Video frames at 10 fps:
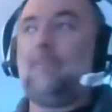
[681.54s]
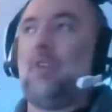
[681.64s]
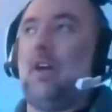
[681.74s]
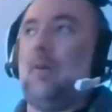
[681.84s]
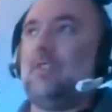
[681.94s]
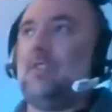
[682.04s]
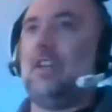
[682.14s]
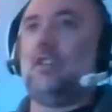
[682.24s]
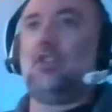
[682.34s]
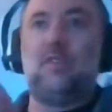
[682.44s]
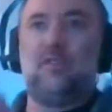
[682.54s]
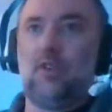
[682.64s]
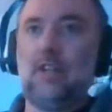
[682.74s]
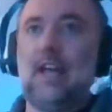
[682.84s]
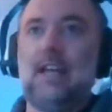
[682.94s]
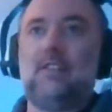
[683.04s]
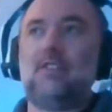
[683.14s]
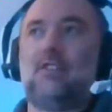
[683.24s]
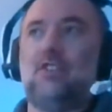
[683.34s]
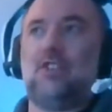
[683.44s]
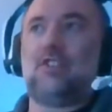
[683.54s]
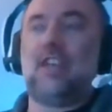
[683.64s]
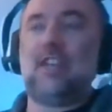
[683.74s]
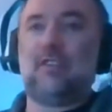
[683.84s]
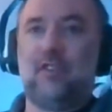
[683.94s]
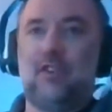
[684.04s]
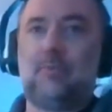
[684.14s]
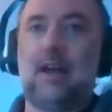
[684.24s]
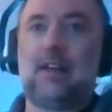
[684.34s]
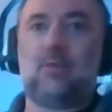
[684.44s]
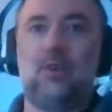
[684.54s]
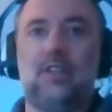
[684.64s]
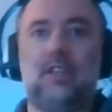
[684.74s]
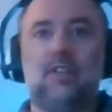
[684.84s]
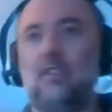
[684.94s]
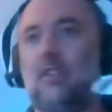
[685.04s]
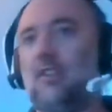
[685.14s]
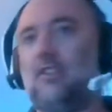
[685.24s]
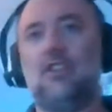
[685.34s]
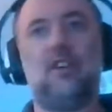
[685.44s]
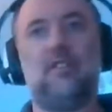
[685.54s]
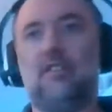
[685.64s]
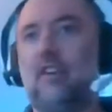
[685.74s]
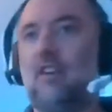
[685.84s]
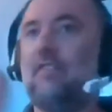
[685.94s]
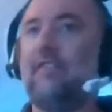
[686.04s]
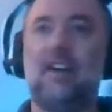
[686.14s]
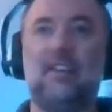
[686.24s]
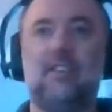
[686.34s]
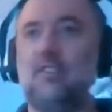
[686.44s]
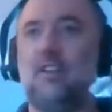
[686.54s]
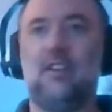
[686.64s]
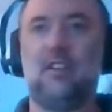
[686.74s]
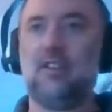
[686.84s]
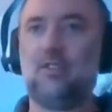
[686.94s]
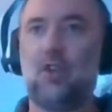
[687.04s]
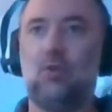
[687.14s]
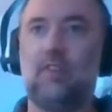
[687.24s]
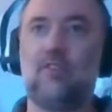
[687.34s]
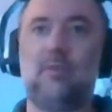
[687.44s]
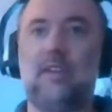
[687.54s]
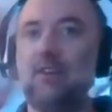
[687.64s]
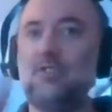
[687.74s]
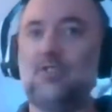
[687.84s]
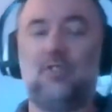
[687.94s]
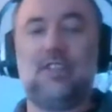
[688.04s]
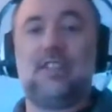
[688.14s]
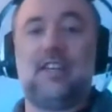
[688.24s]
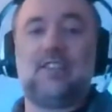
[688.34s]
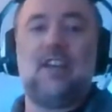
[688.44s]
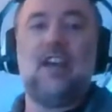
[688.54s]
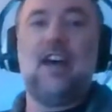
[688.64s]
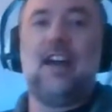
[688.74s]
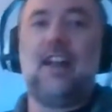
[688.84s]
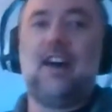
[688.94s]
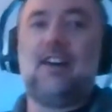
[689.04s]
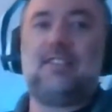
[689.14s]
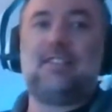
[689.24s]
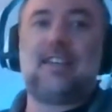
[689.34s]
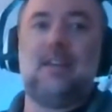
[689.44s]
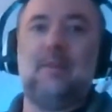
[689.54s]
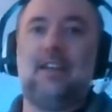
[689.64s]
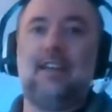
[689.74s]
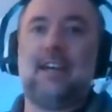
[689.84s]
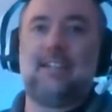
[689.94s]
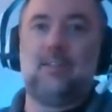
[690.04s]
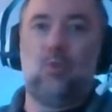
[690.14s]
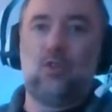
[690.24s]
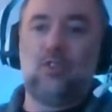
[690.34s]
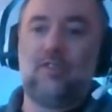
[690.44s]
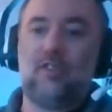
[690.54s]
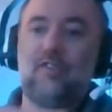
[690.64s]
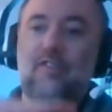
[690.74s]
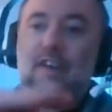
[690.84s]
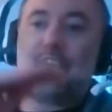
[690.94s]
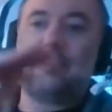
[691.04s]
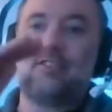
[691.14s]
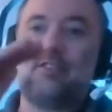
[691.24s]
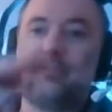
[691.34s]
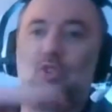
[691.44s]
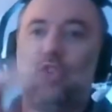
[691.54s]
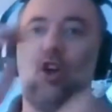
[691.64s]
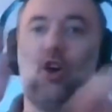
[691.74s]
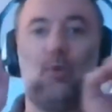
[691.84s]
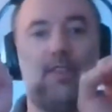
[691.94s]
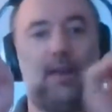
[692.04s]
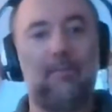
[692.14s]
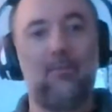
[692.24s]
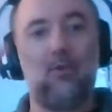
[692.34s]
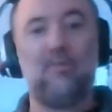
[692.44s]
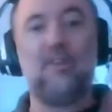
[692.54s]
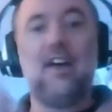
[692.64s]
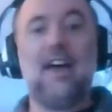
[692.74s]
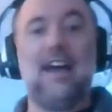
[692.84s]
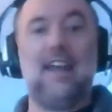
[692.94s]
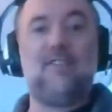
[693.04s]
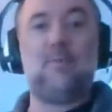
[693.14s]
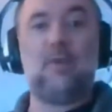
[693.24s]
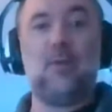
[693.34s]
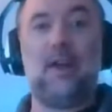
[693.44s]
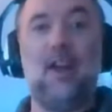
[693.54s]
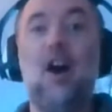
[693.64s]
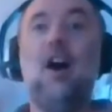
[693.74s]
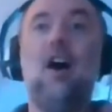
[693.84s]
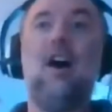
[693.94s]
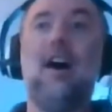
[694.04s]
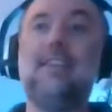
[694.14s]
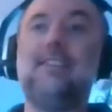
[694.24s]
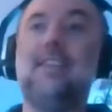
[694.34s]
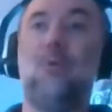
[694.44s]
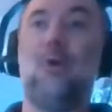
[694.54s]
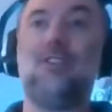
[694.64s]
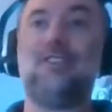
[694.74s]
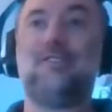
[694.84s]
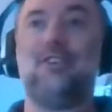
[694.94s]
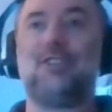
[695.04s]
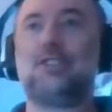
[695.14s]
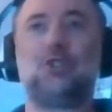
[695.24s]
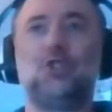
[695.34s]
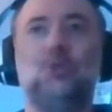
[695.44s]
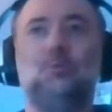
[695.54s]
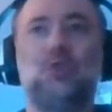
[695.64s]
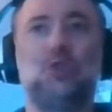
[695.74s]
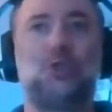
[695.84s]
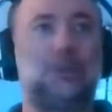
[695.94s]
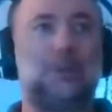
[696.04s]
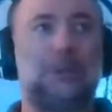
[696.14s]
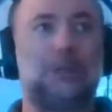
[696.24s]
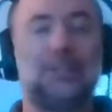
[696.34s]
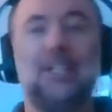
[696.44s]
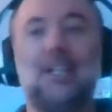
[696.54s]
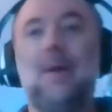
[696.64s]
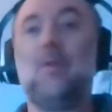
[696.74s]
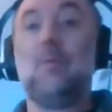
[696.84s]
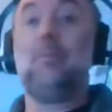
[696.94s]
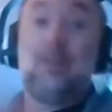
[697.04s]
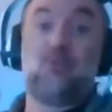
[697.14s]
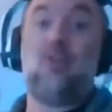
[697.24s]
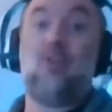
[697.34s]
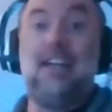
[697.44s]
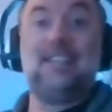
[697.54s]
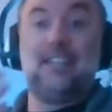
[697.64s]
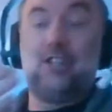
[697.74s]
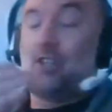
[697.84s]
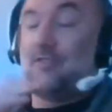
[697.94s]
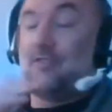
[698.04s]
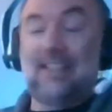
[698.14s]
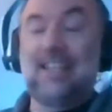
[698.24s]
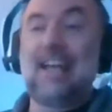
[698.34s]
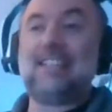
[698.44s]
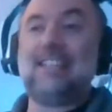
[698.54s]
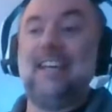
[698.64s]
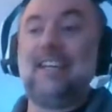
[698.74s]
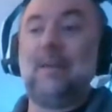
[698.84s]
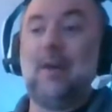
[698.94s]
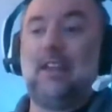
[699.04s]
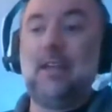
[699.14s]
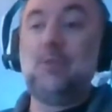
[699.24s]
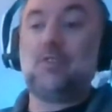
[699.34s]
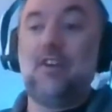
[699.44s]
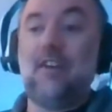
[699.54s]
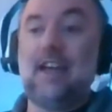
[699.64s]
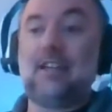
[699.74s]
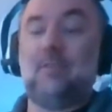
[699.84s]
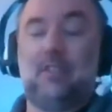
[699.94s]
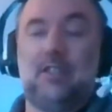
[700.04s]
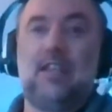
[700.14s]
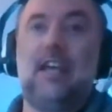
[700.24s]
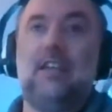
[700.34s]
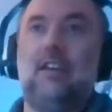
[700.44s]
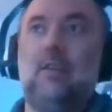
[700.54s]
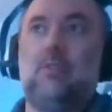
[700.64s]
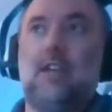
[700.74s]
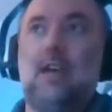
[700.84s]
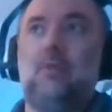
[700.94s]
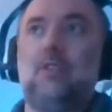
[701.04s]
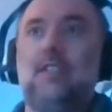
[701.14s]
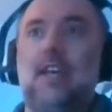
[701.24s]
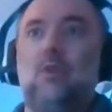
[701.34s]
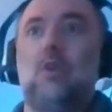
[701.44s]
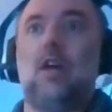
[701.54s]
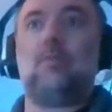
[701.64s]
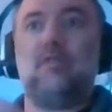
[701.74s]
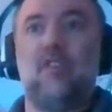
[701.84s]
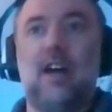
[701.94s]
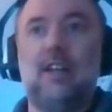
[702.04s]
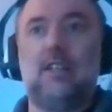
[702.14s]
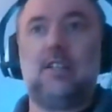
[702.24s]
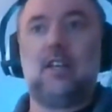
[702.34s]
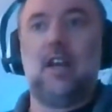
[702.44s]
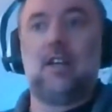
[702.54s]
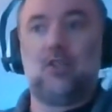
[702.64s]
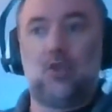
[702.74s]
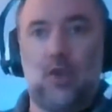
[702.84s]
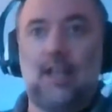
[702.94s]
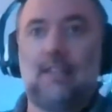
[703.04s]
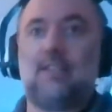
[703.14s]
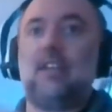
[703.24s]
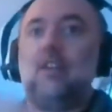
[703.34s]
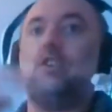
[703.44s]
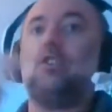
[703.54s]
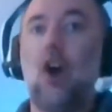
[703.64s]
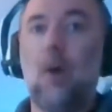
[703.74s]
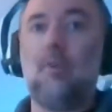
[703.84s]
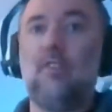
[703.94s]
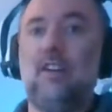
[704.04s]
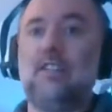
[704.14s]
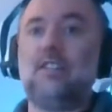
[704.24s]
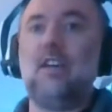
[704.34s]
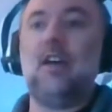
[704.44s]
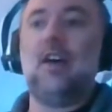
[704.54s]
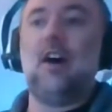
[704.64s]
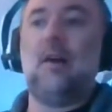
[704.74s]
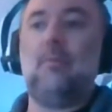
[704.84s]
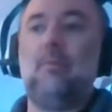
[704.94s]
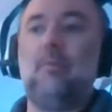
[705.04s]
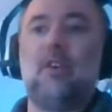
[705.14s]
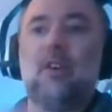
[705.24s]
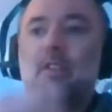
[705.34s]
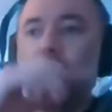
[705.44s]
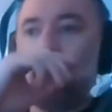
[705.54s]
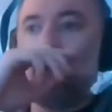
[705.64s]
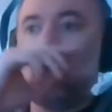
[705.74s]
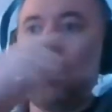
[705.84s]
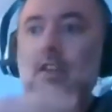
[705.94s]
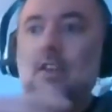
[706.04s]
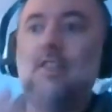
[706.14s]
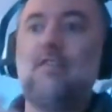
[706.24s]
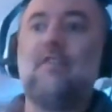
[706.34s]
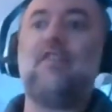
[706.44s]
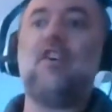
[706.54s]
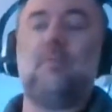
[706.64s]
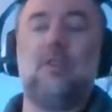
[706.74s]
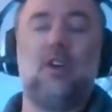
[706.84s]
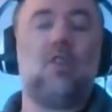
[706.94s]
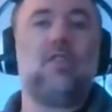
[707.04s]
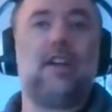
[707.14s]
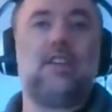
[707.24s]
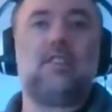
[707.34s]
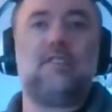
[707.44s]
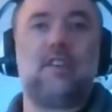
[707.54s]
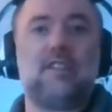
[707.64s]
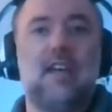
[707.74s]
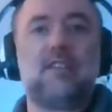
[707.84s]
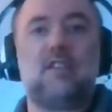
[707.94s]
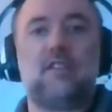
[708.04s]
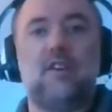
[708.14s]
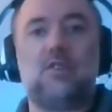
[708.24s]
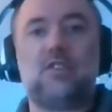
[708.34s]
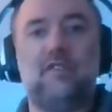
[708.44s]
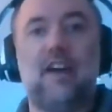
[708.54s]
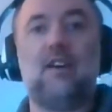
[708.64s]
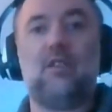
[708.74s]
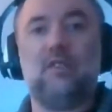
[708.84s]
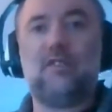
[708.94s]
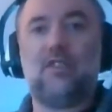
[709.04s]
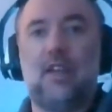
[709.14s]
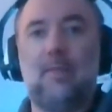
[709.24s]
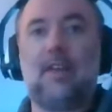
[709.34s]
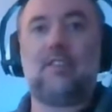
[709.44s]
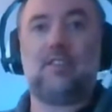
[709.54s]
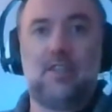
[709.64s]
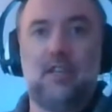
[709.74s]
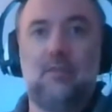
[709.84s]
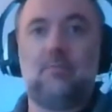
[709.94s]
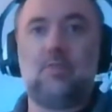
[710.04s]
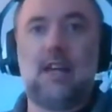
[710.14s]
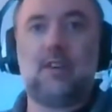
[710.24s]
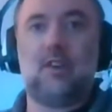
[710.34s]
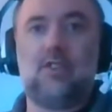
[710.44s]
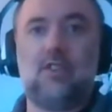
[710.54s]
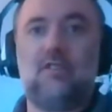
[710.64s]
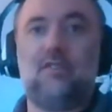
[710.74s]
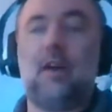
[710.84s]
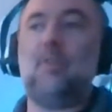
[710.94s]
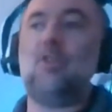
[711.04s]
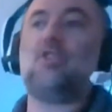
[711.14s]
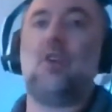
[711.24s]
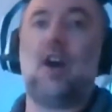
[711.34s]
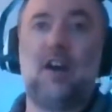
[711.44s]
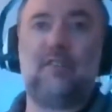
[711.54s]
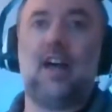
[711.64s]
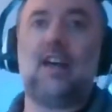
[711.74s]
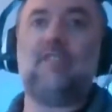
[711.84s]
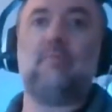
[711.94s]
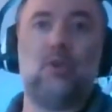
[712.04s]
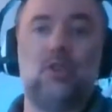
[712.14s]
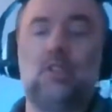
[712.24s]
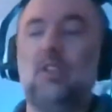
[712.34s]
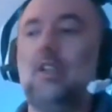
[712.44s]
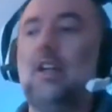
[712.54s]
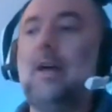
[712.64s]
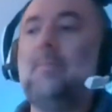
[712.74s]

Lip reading: And it took me 4 days to just get the first pass working so that the server verified and told everybody else and all these things. And an artist came in and added a wonderful effect and some glow, and then boom, and everybody went, oh, isn't it wonderful? But he was right. It looks fantastic. And he was very adamant to say that he was able to take what I'd provided and create this thing on top of it. But the even further beyond this, the fantastic folks at Valve, so they make the Steam download software, but they also do Half-Life and Portal.